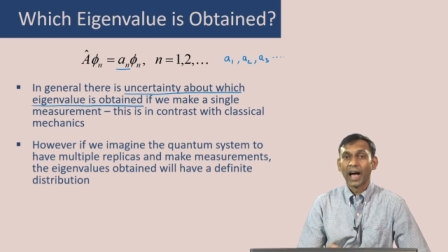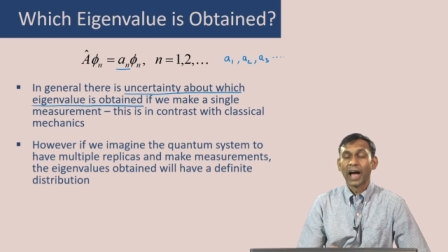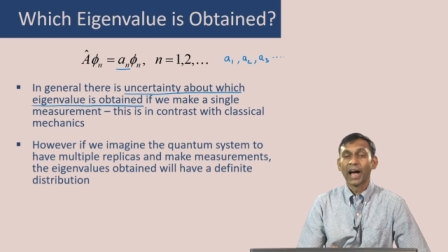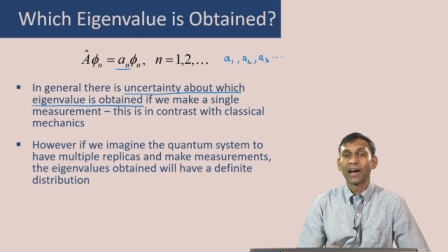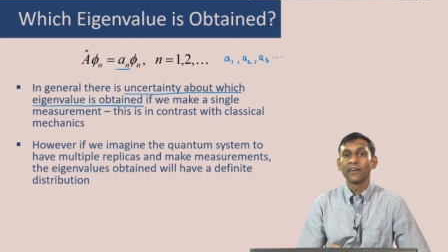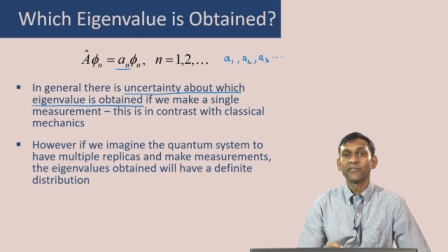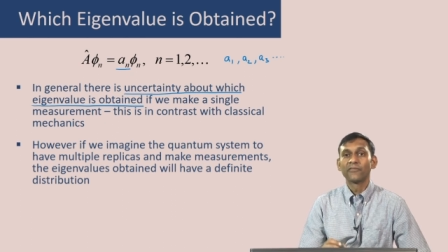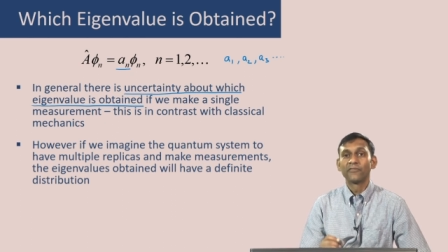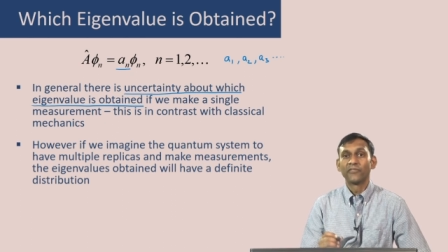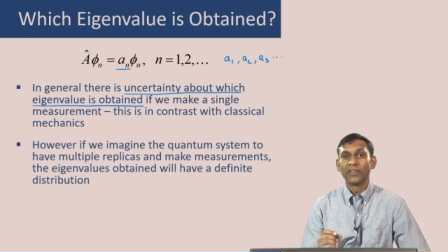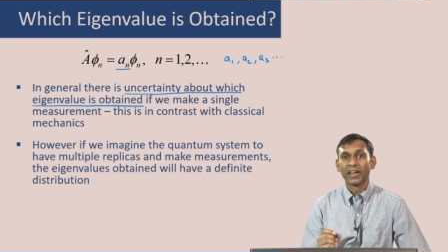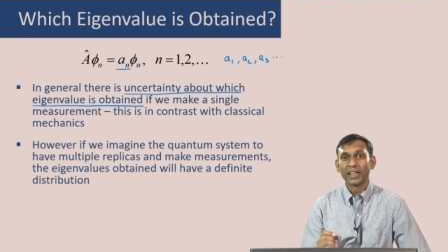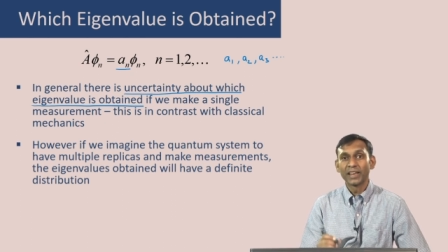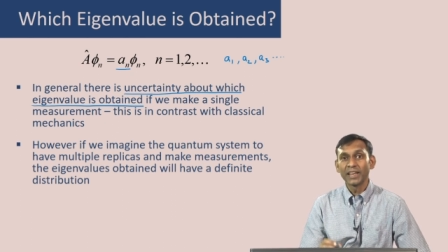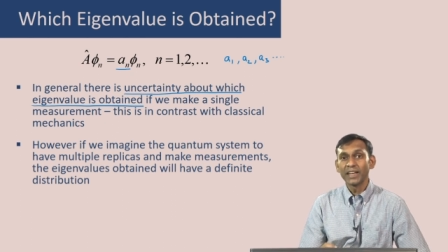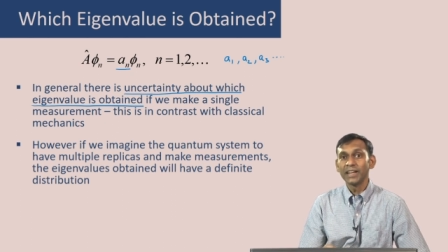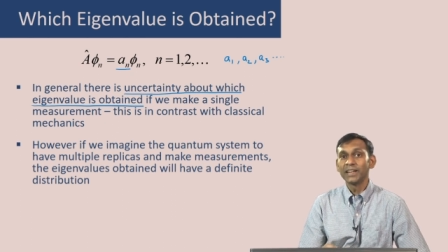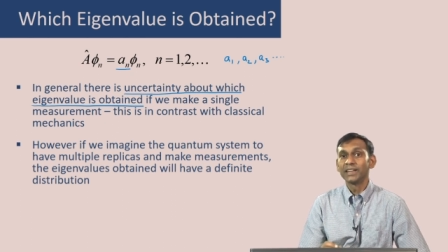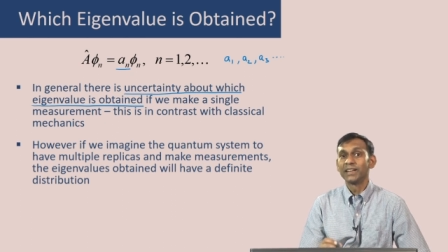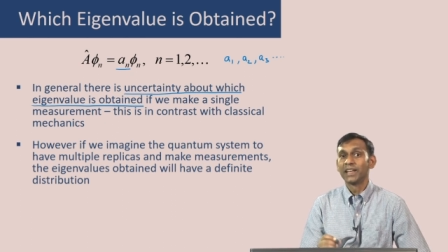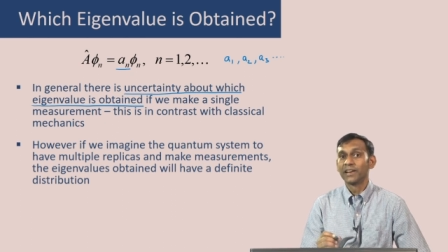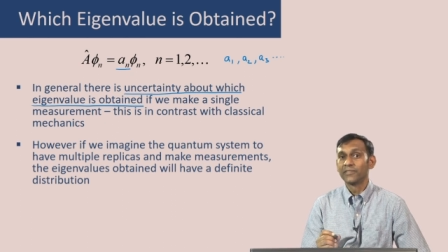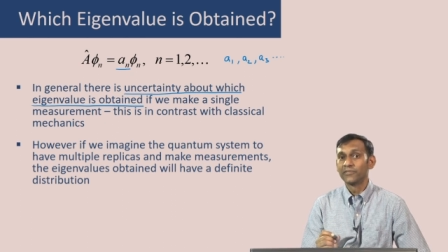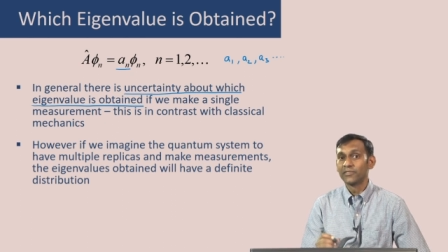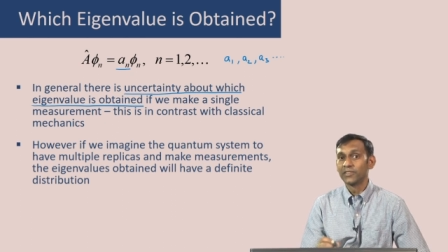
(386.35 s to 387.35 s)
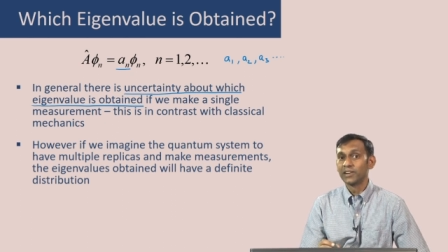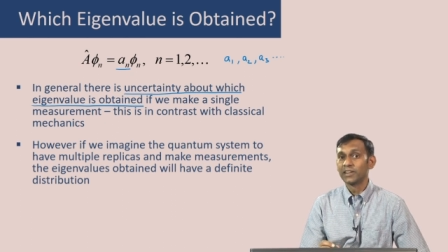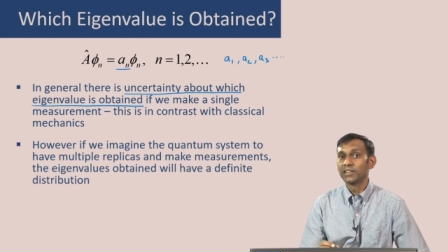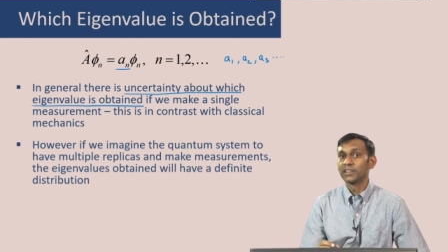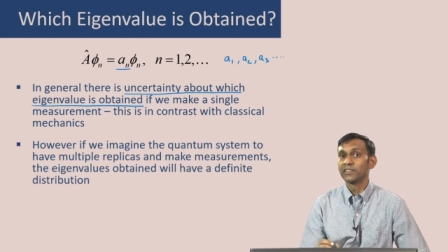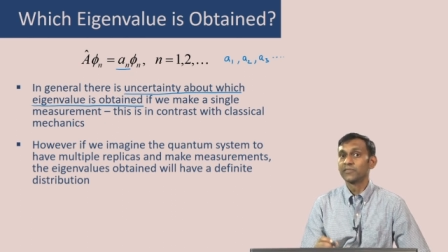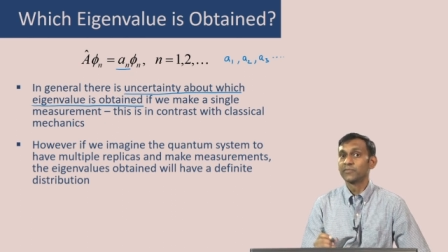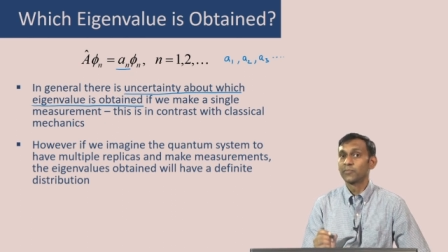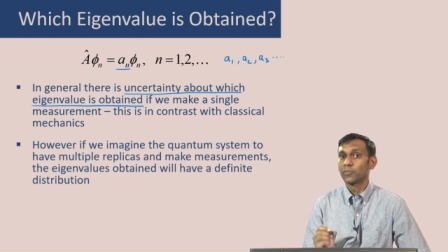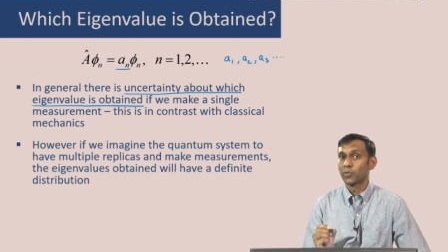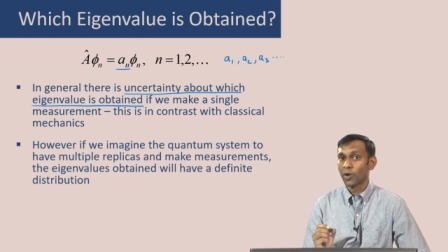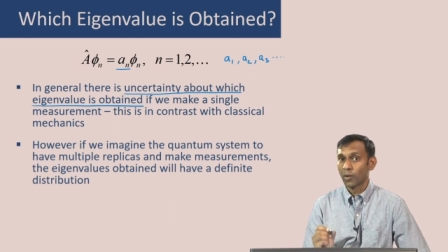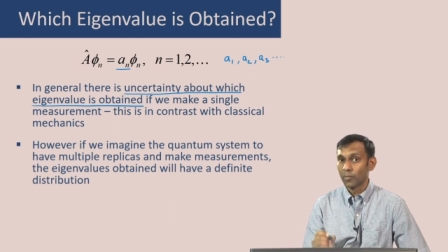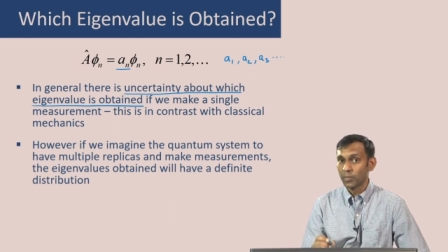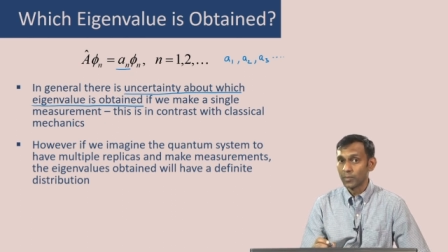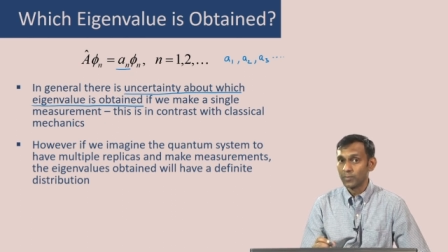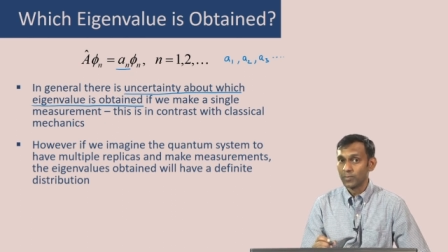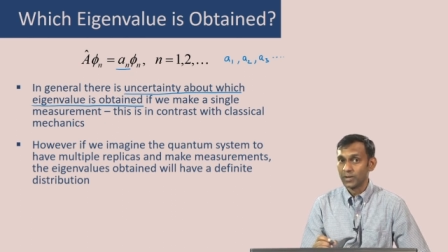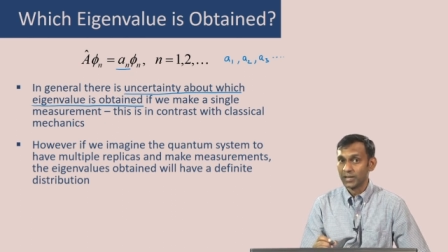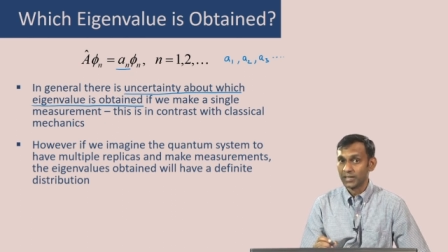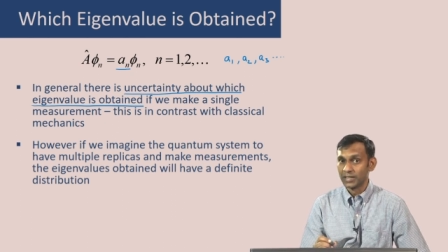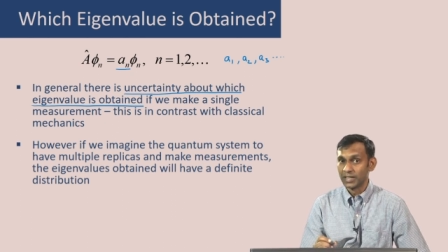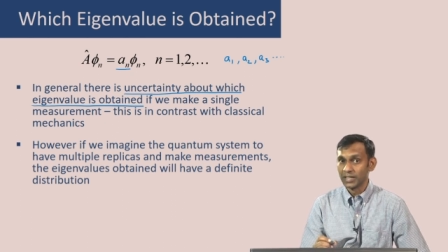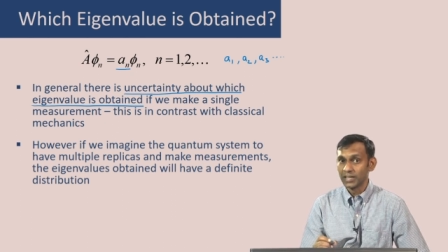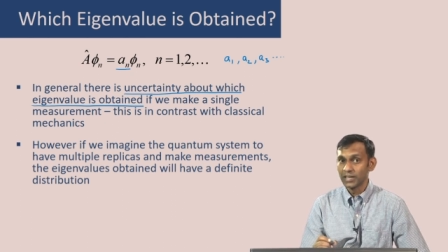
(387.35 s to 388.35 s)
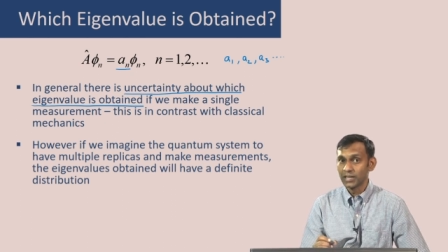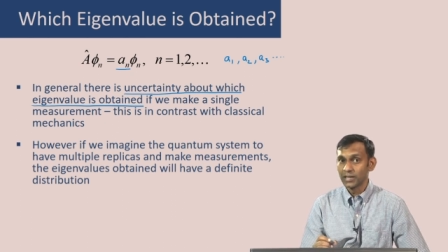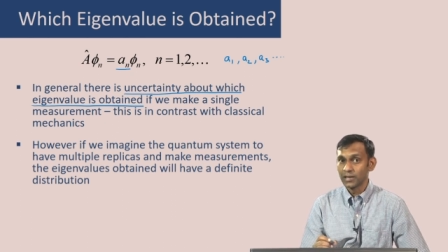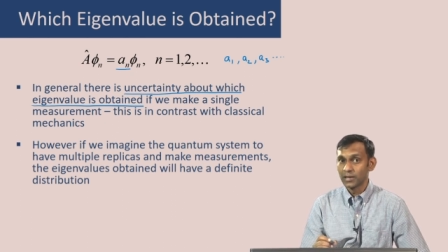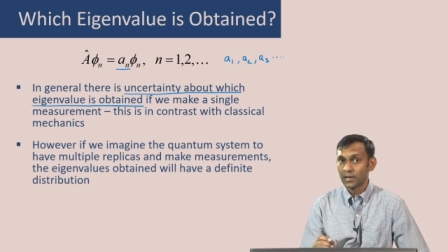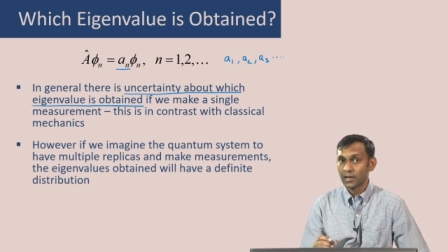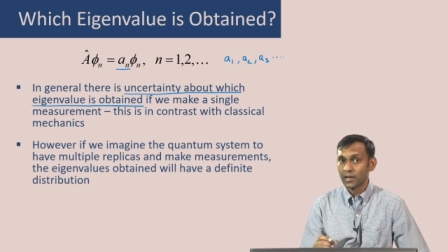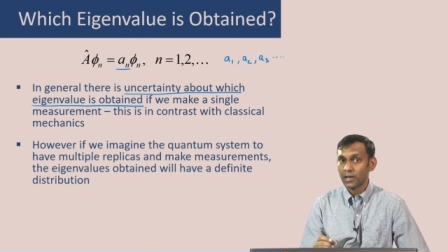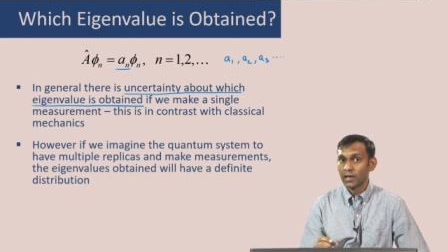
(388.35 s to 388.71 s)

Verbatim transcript: have very definitive probability